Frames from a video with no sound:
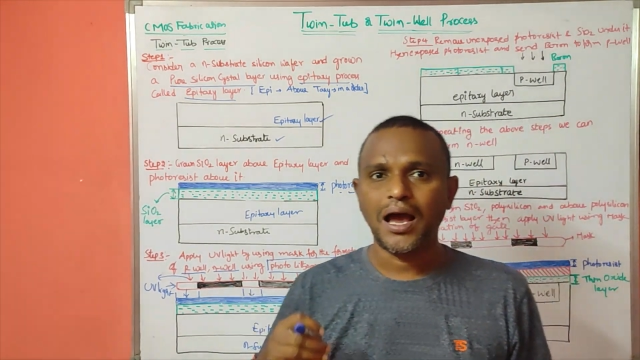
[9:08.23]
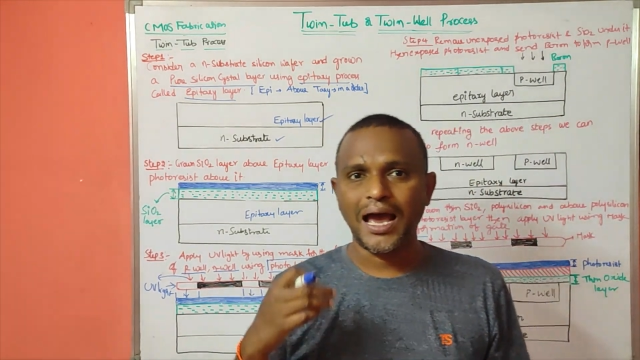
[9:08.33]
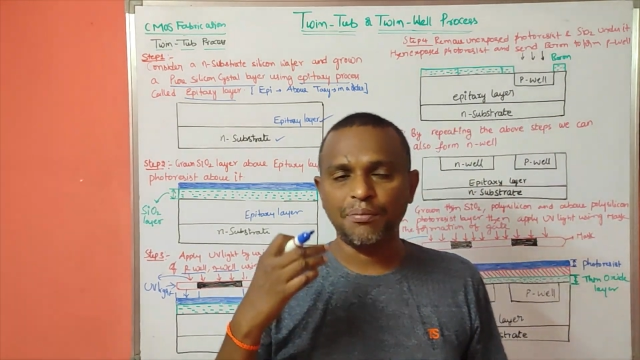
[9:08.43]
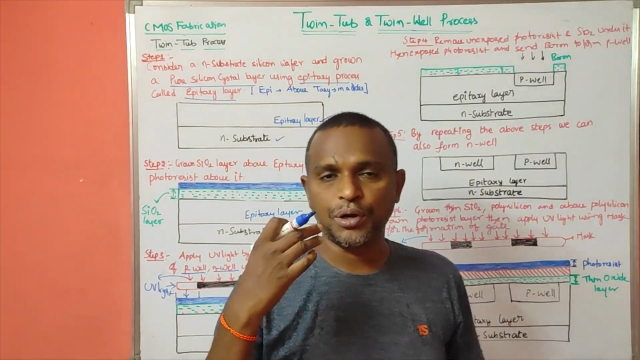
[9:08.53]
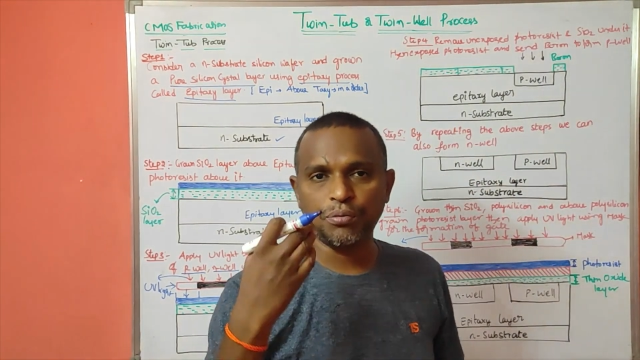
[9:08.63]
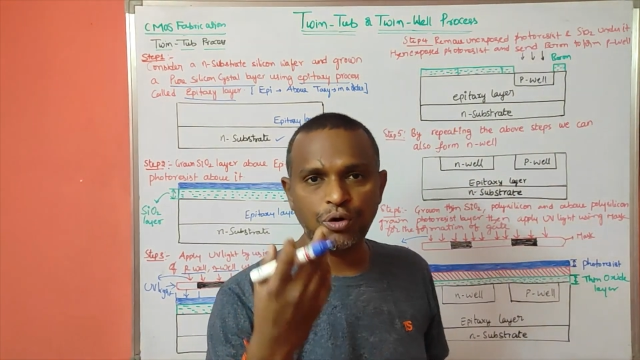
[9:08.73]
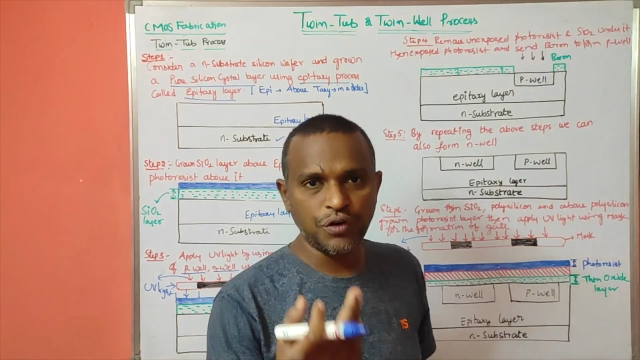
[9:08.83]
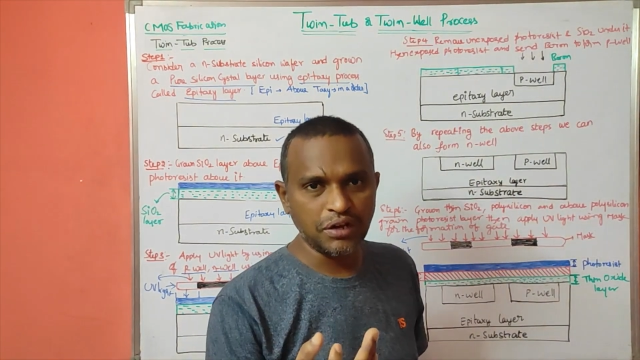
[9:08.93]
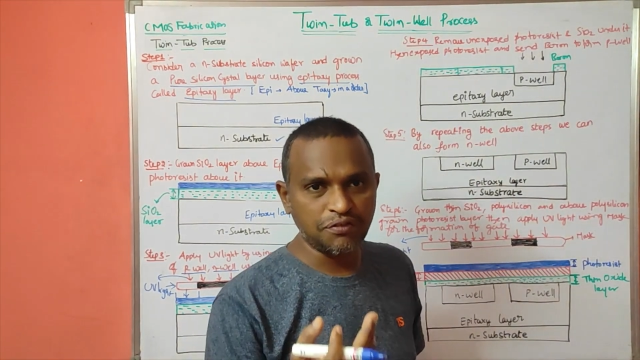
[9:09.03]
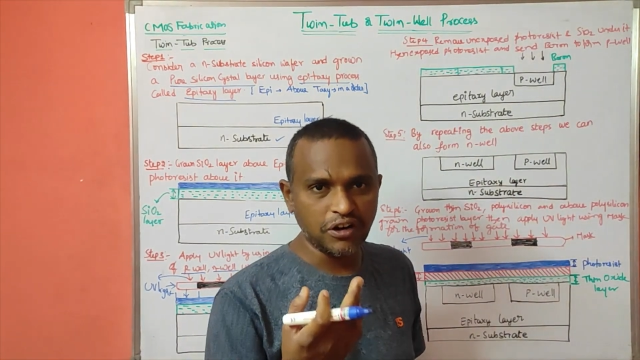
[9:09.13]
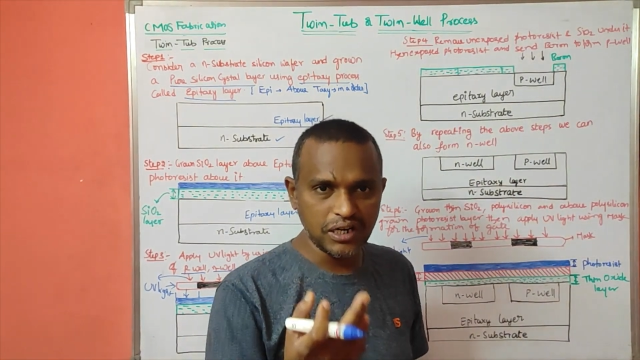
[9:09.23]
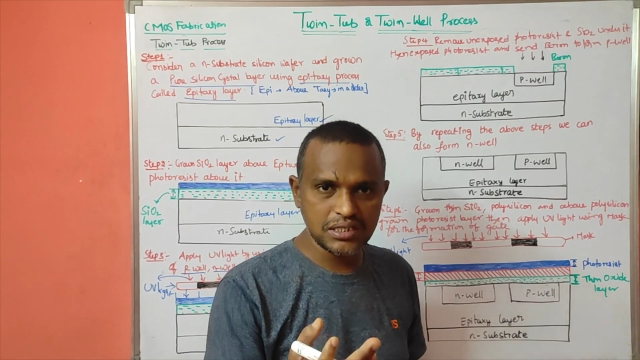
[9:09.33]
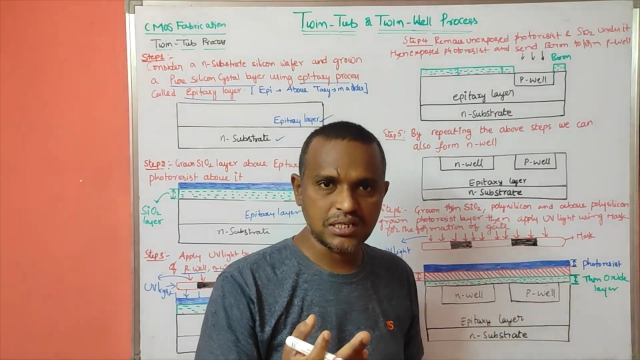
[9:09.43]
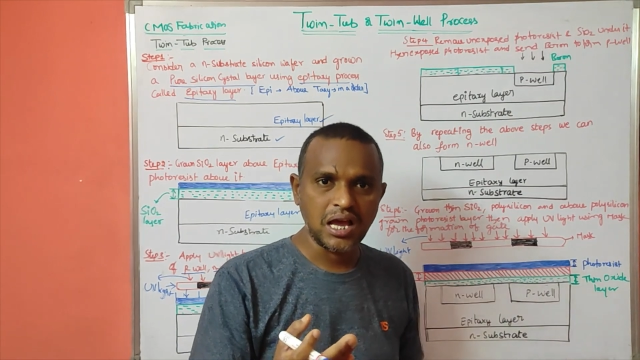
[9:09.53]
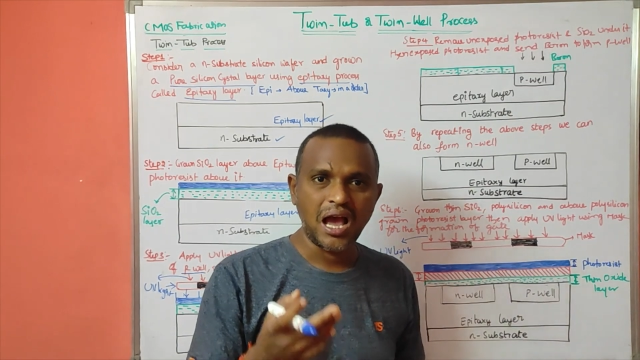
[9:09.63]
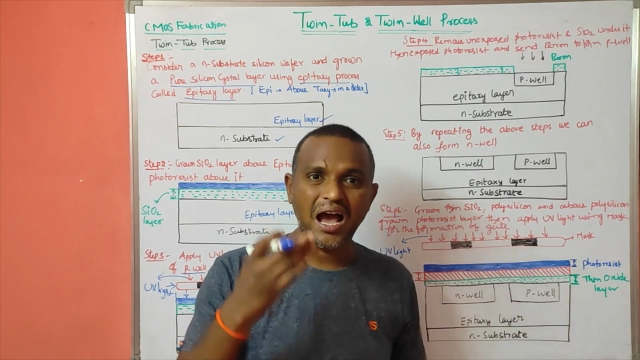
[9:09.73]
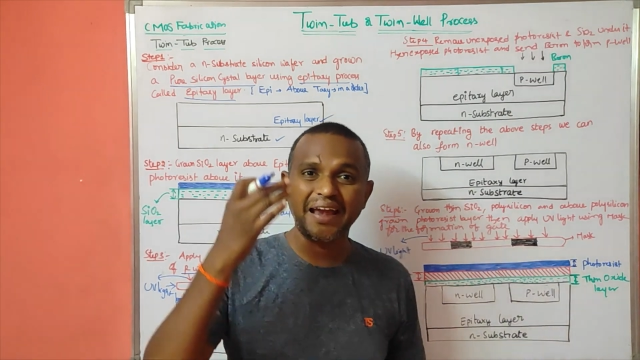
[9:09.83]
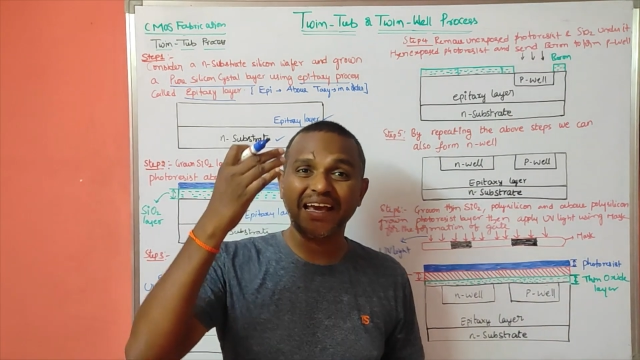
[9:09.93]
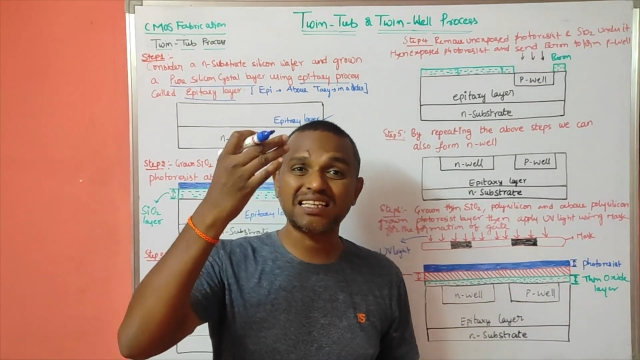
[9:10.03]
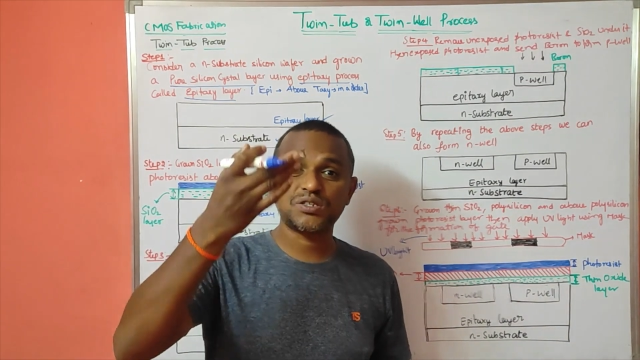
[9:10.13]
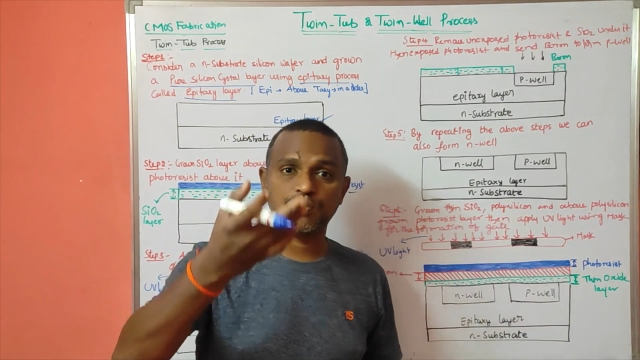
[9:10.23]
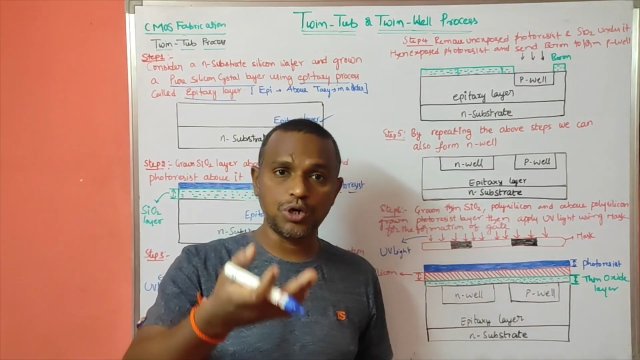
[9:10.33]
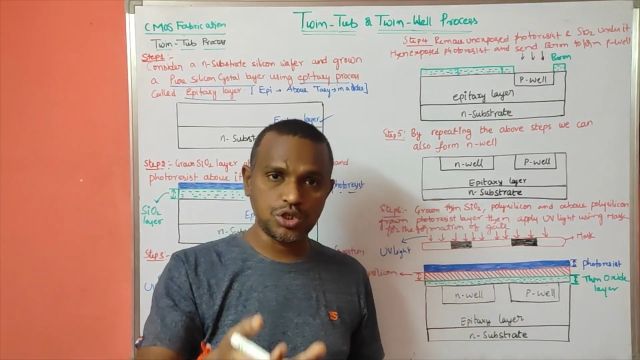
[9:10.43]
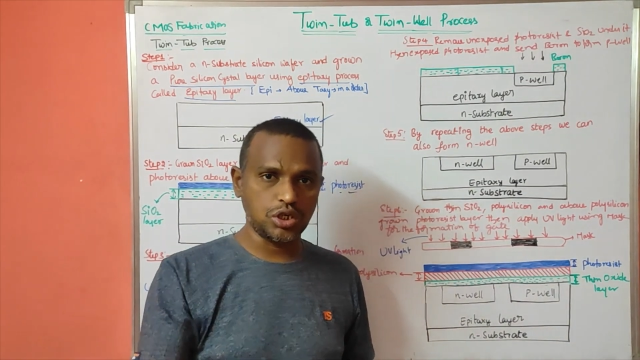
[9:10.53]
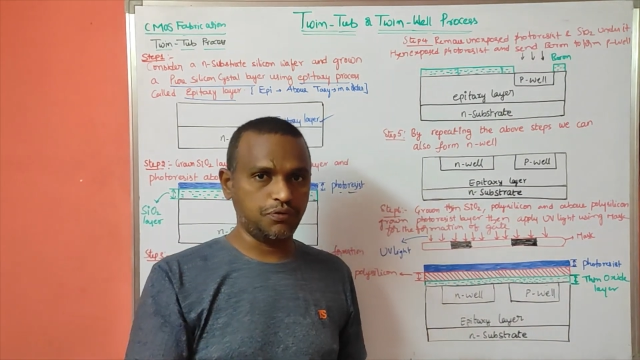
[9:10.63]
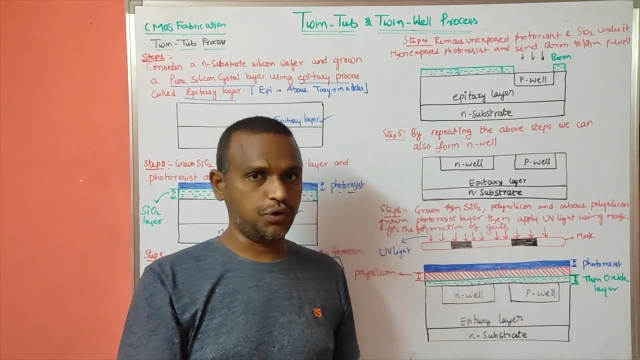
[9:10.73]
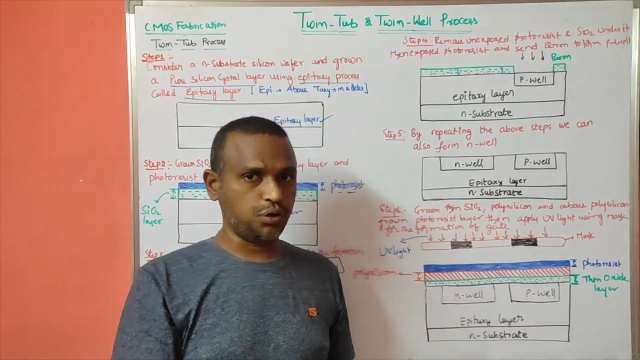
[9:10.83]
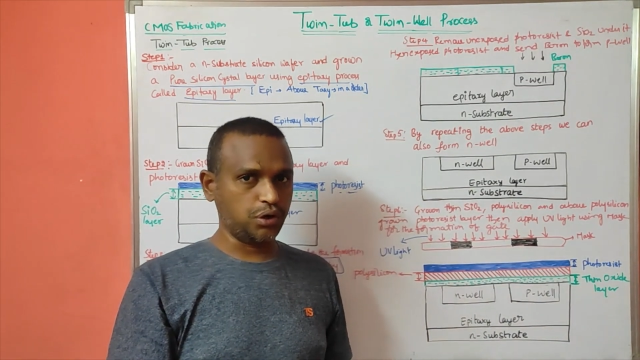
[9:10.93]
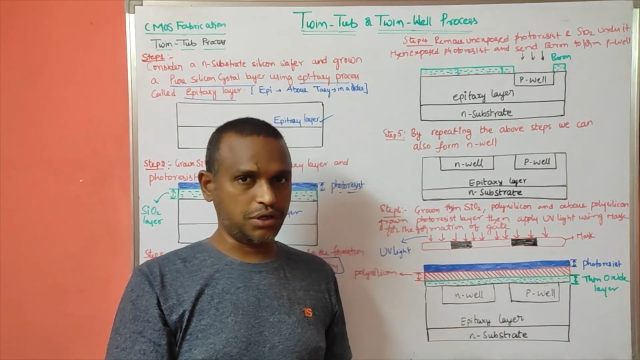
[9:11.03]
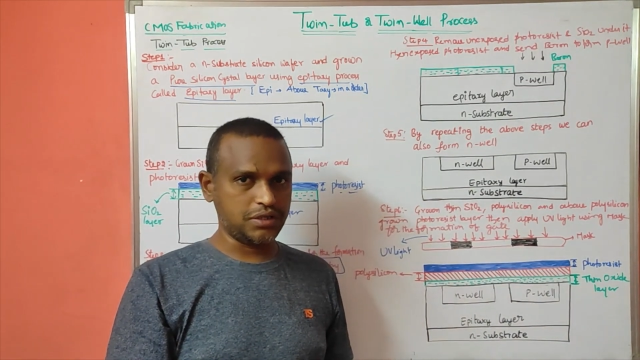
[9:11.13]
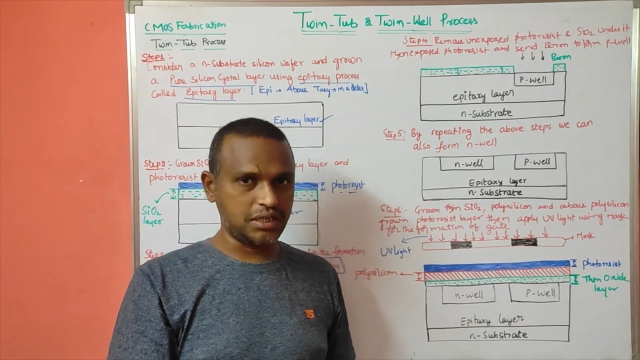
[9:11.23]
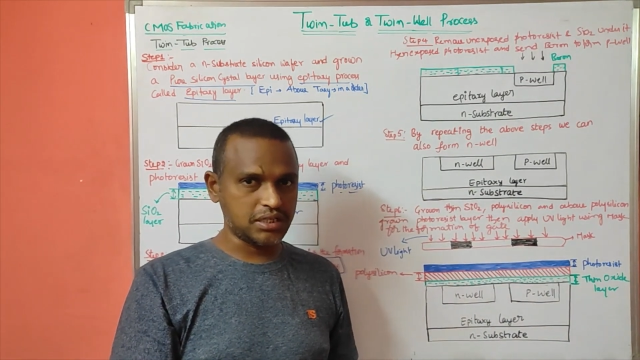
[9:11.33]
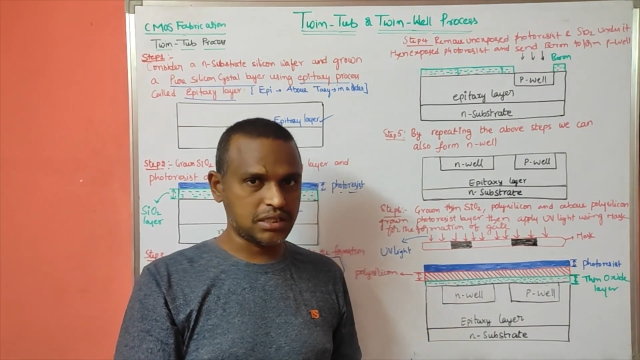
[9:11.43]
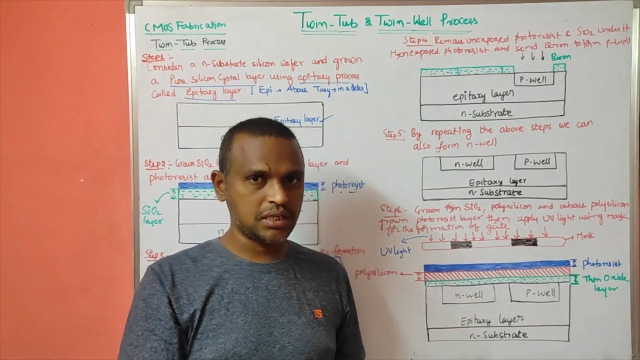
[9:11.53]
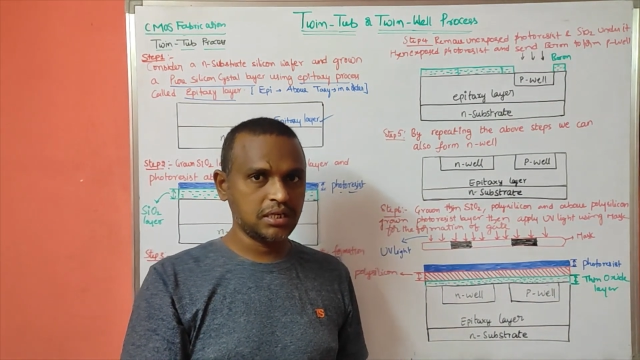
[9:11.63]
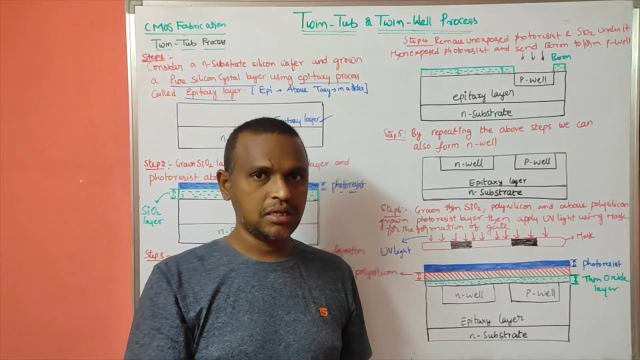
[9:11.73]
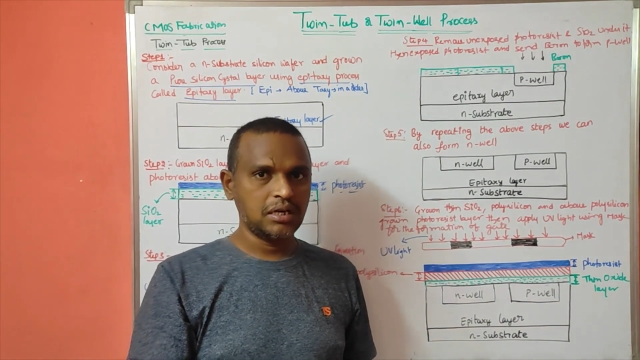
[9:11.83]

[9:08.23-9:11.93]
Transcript: I am removing first unexposed photoresist